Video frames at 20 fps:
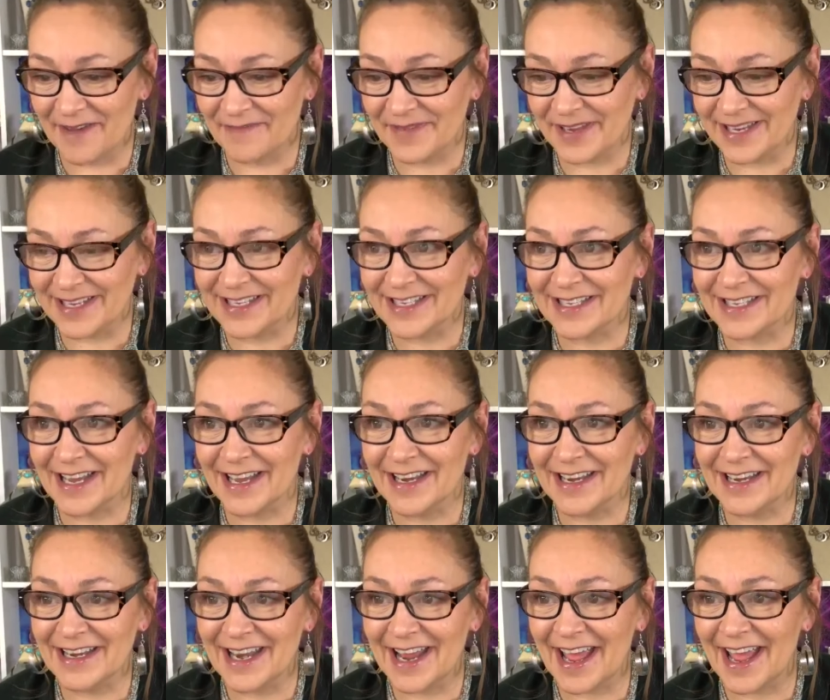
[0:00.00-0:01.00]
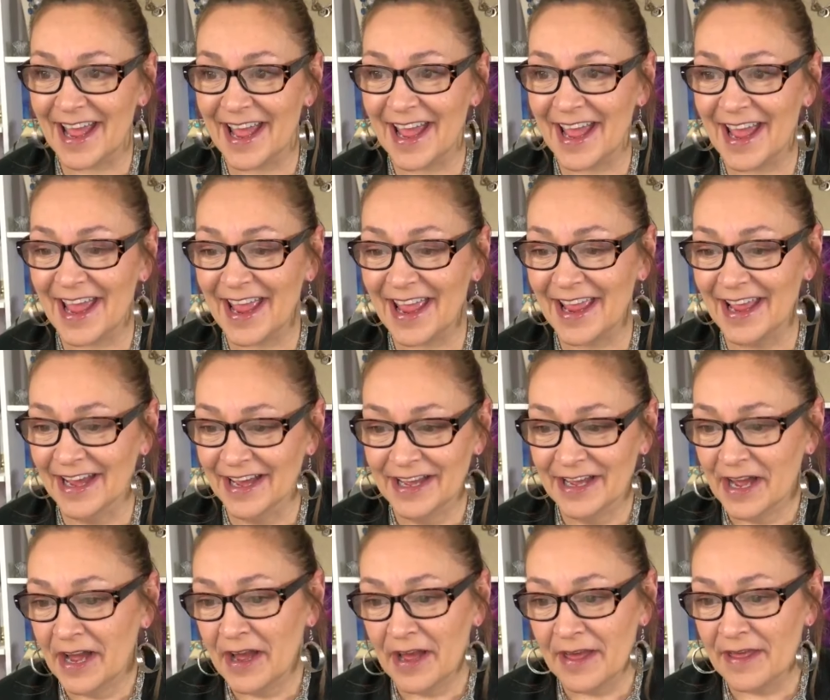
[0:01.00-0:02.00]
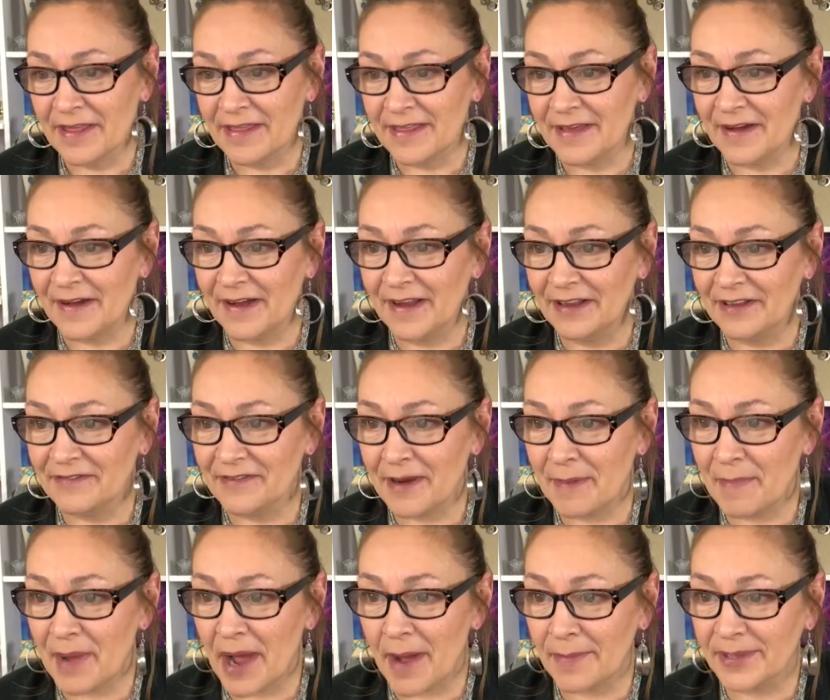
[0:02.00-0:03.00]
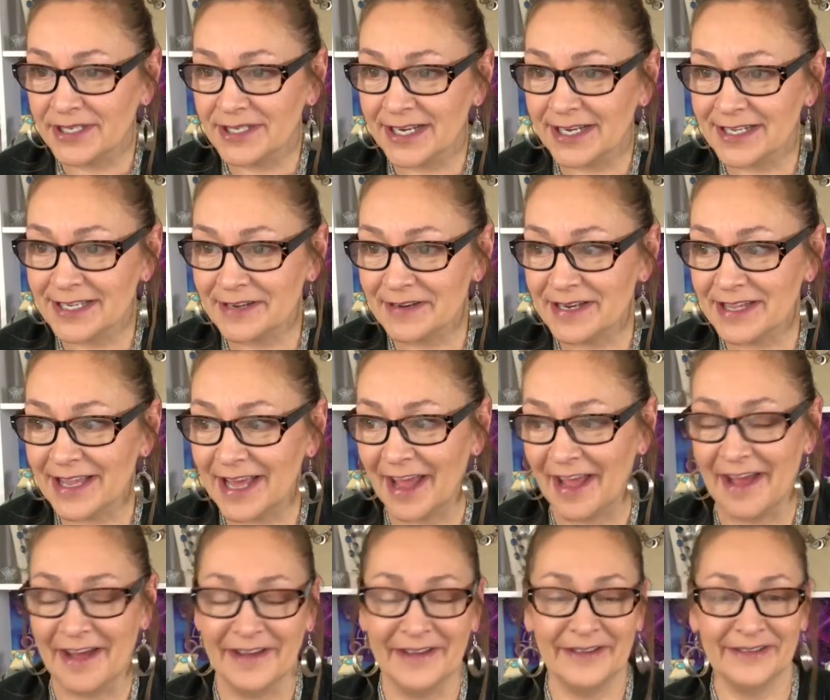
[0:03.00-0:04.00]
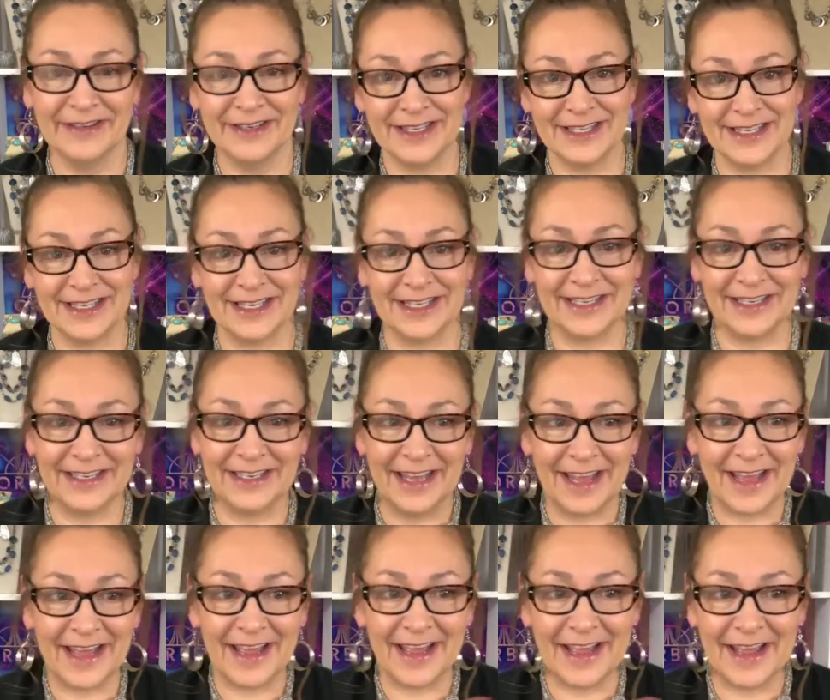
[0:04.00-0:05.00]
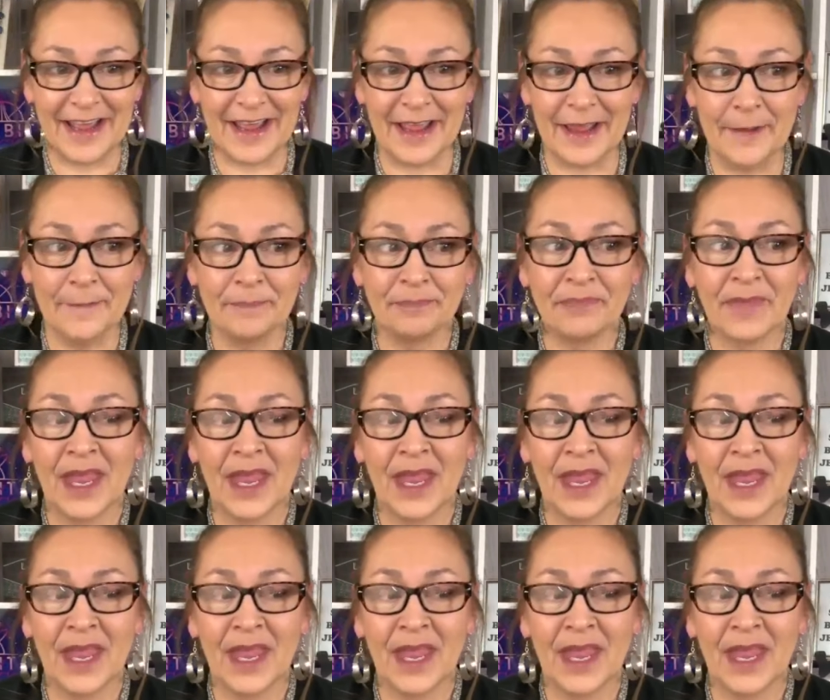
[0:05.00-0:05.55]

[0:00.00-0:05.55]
Happy Sunday. All of our Papa Chicks are in the house. Yay.